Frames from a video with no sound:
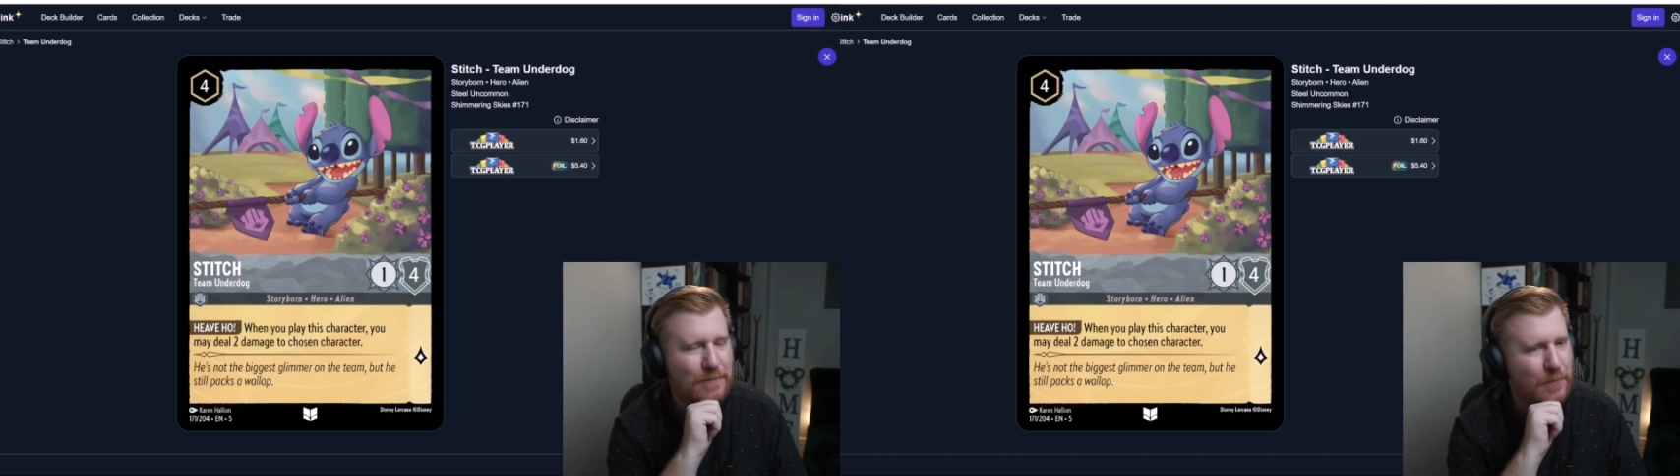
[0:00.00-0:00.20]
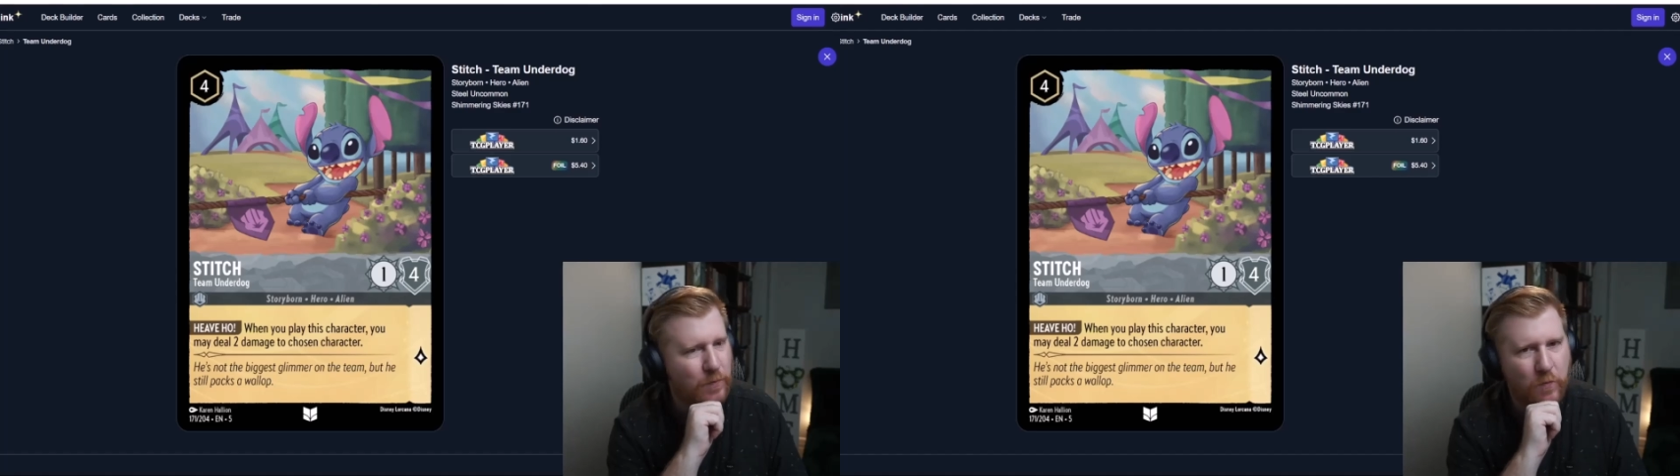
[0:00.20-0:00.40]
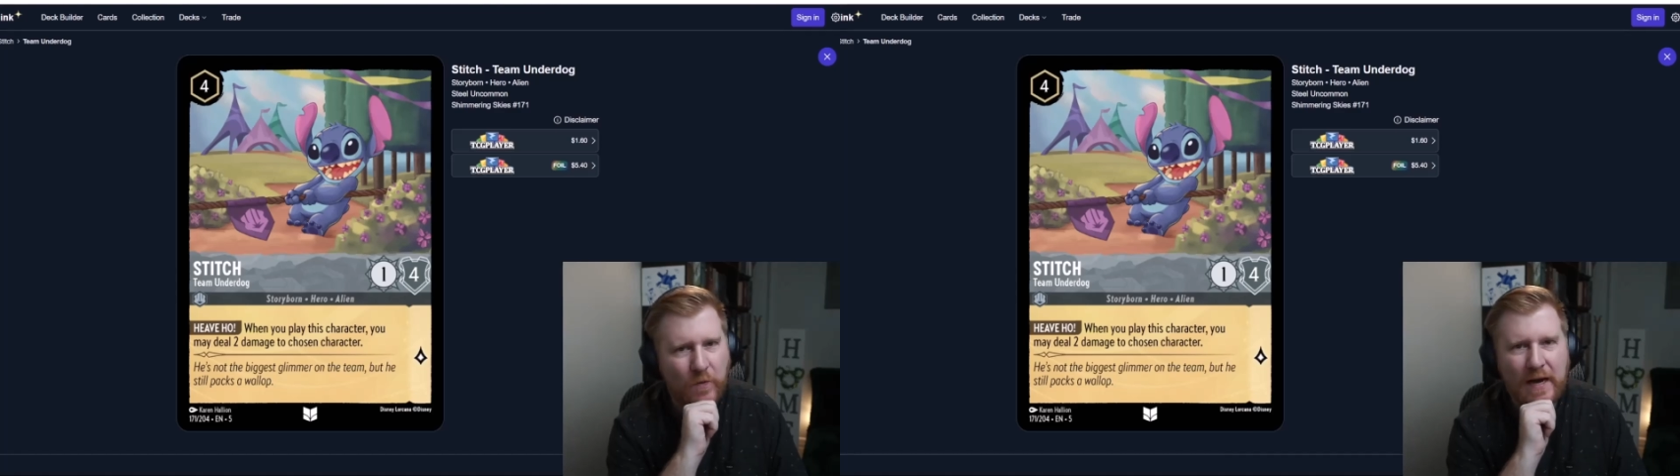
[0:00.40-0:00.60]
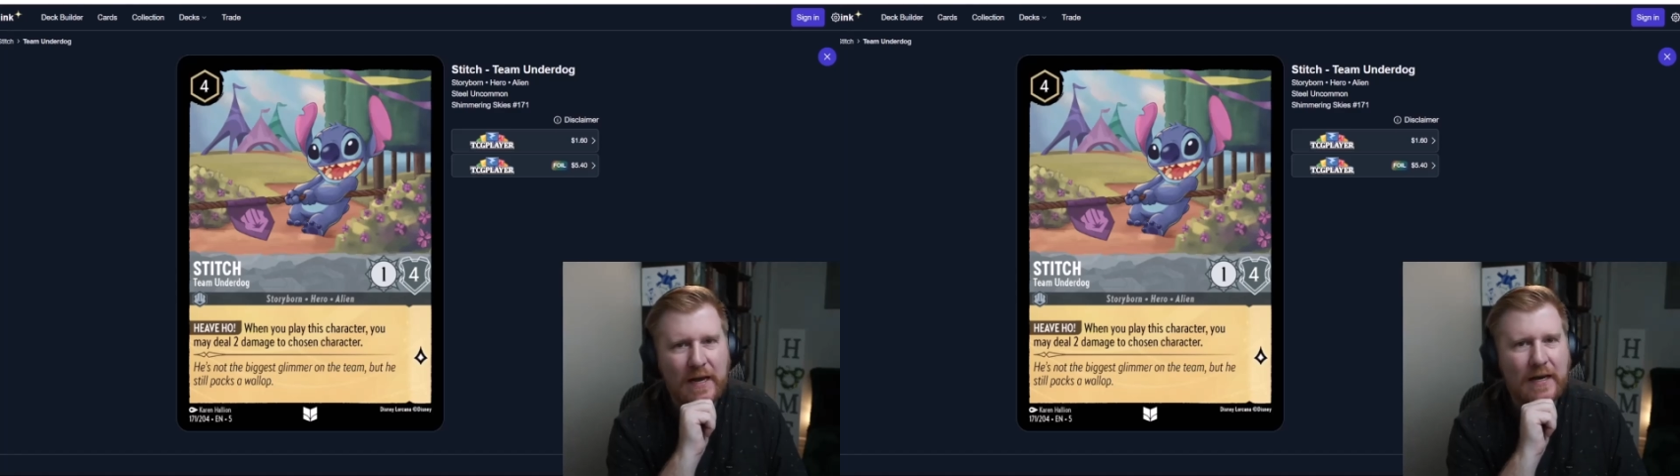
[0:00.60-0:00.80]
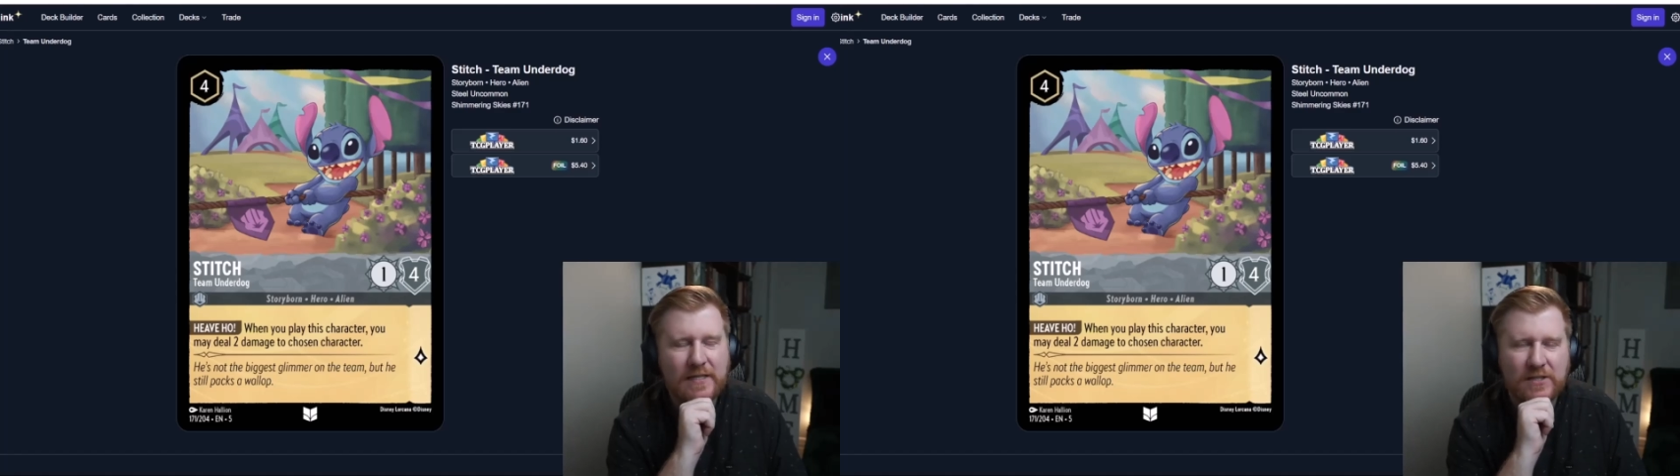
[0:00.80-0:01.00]

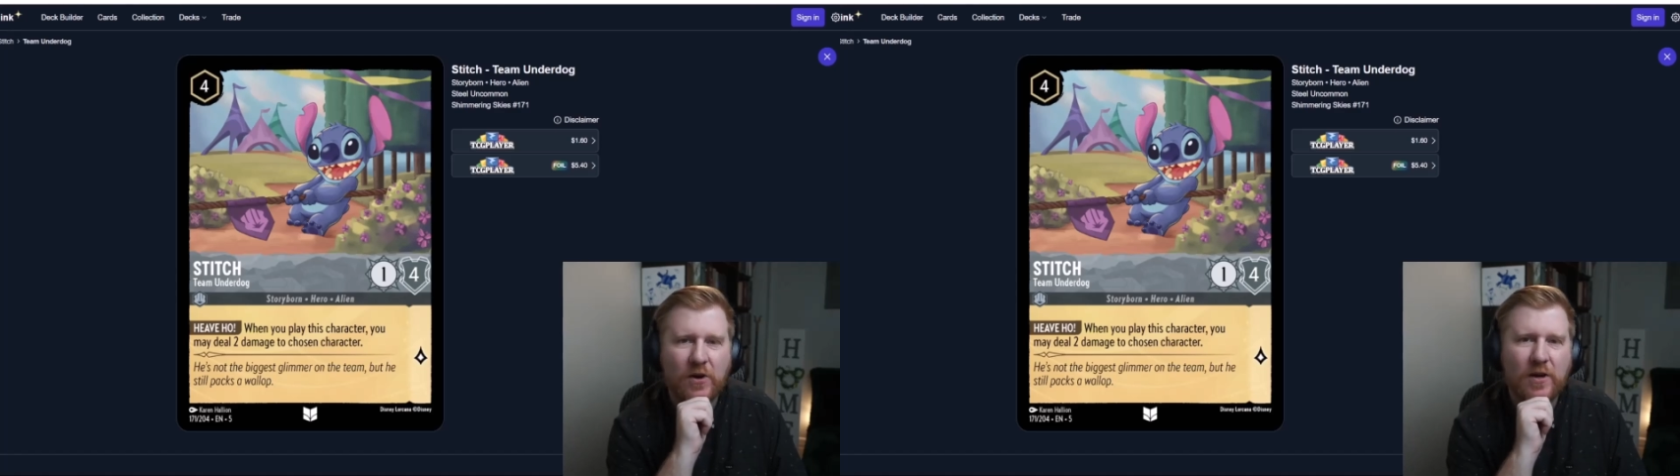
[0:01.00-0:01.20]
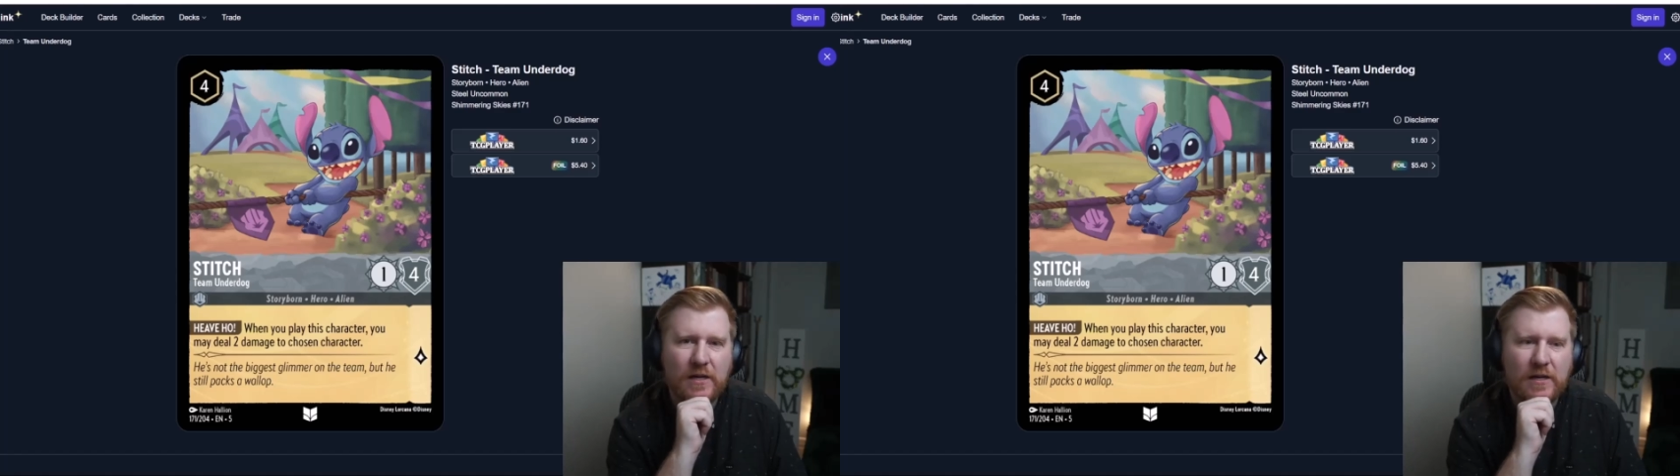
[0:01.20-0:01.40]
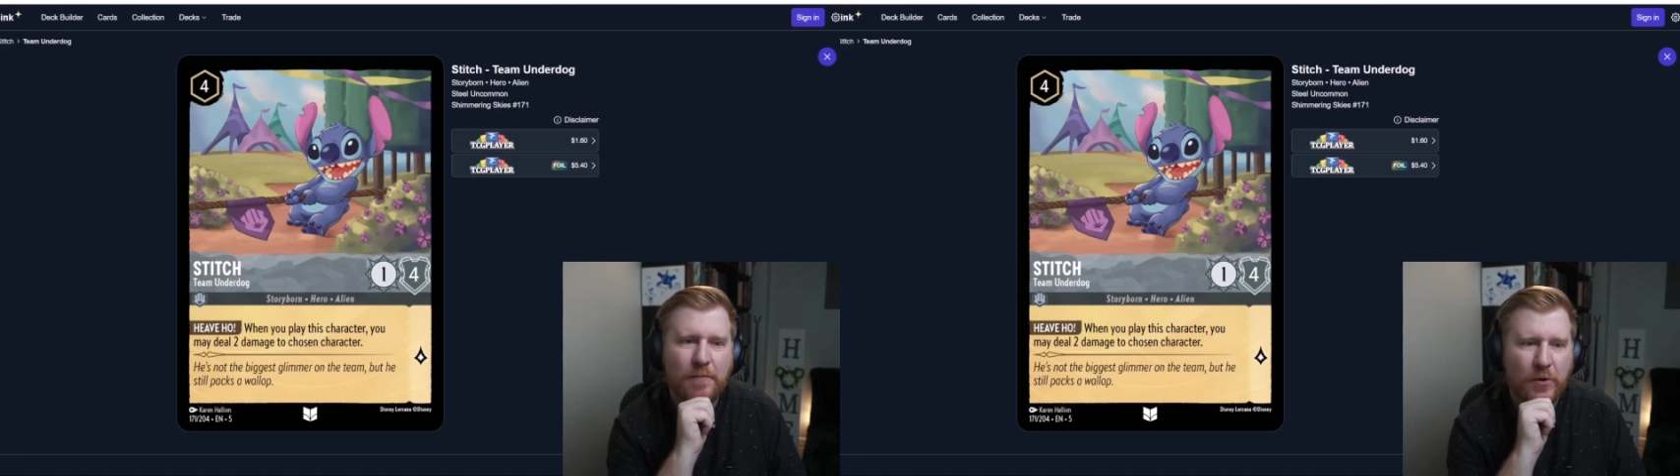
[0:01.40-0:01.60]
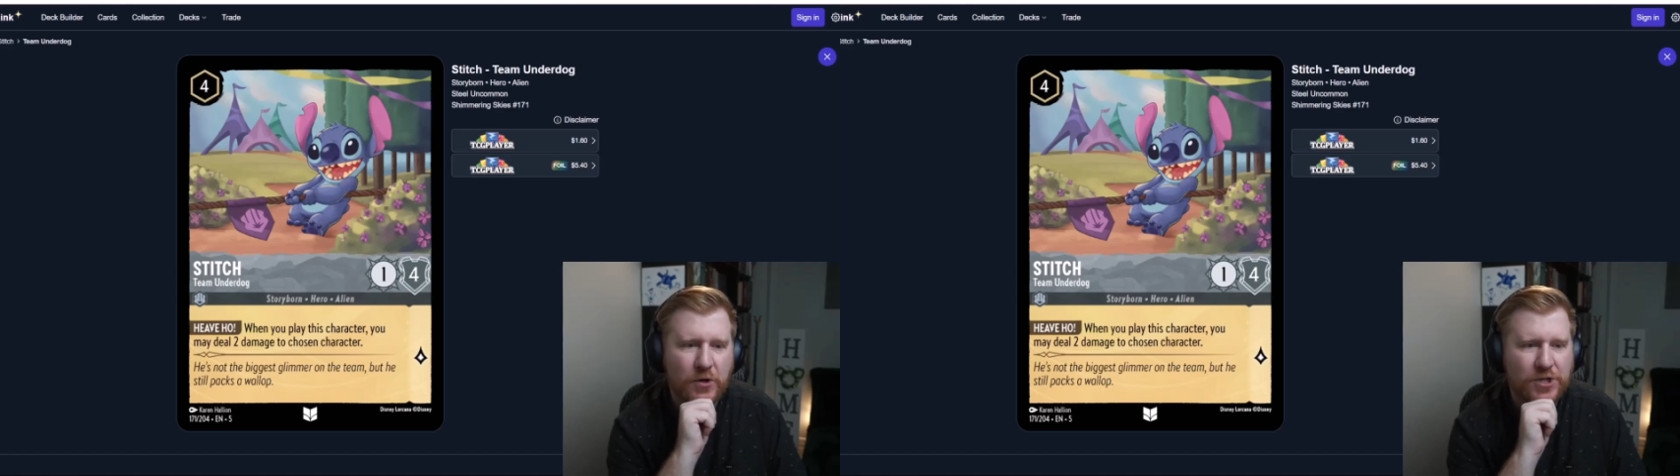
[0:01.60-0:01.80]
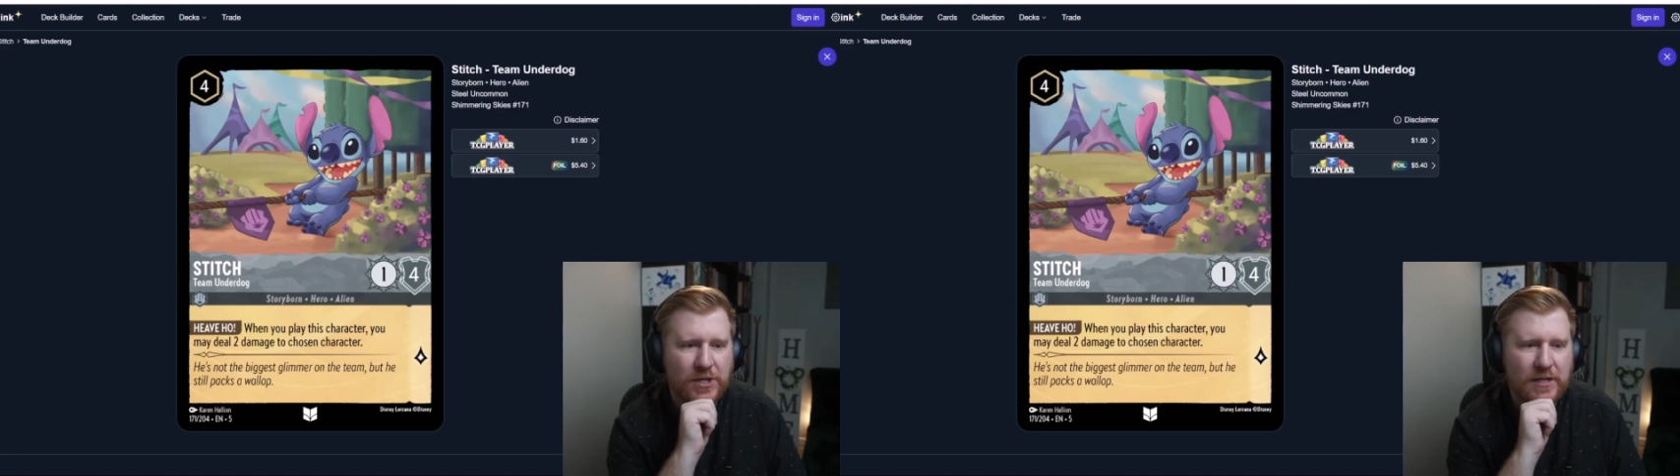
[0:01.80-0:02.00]
really starting to push
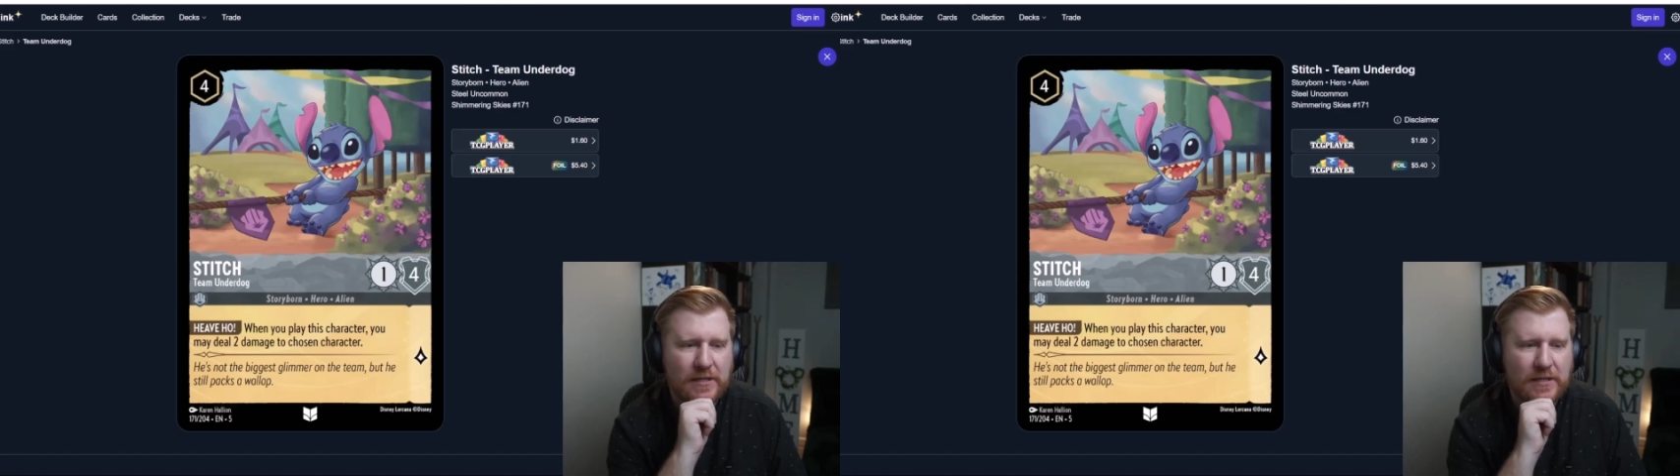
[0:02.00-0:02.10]
it,